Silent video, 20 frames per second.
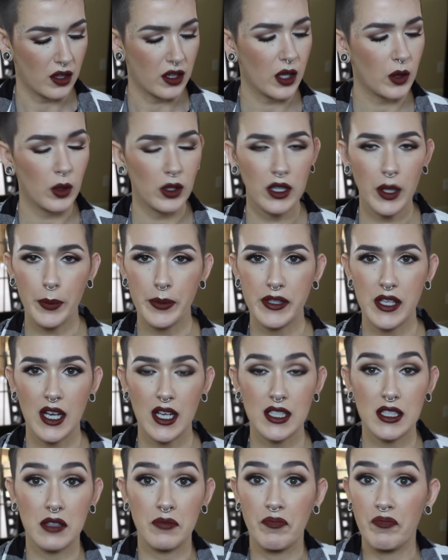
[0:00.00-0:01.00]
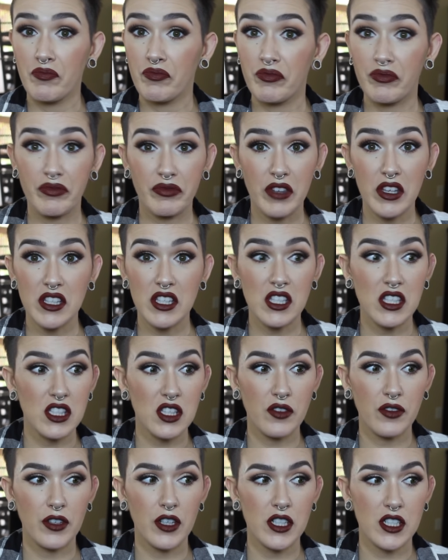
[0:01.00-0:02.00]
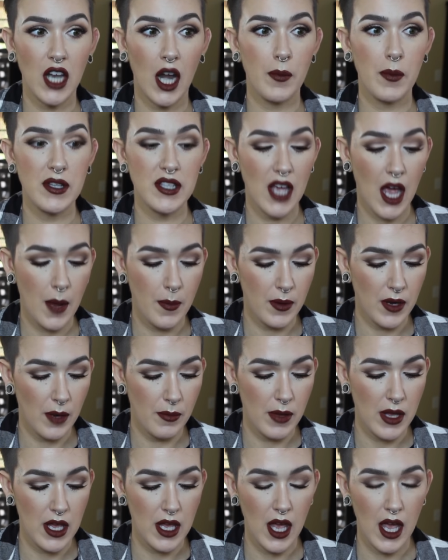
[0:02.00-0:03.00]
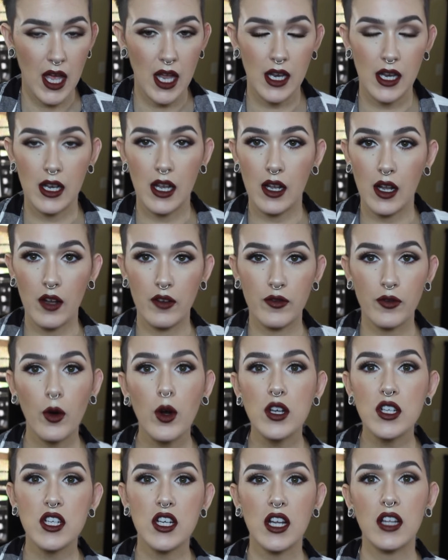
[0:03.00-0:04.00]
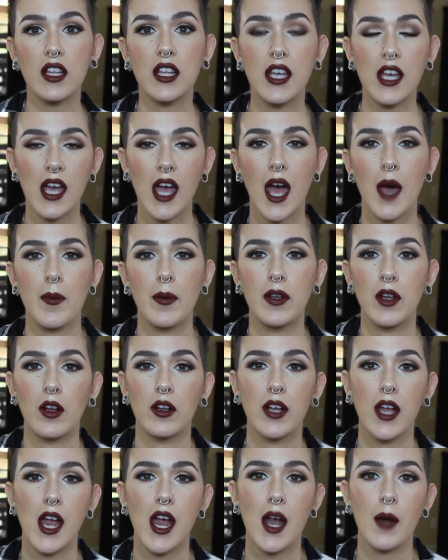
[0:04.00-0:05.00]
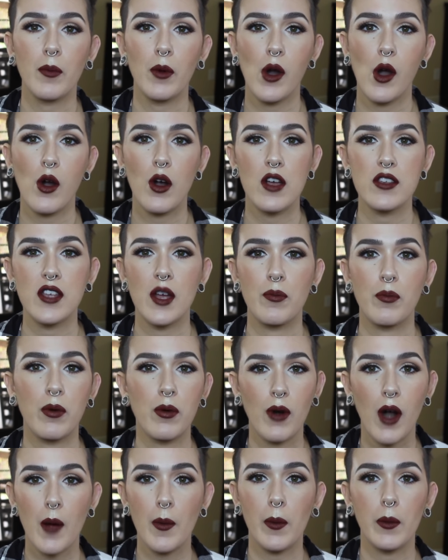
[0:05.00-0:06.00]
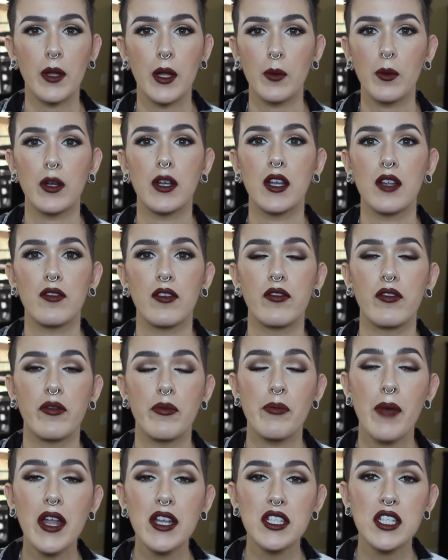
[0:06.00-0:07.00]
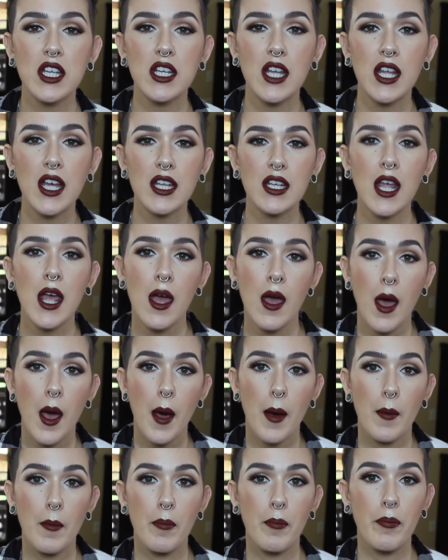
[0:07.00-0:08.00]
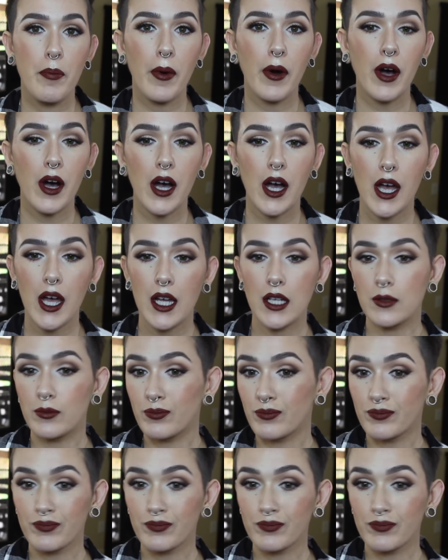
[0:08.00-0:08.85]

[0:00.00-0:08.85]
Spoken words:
liquid lipsticks. This is the first time it's happened to me, and unfortunately it happened on camera, or else I probably wouldn't even have mentioned it, but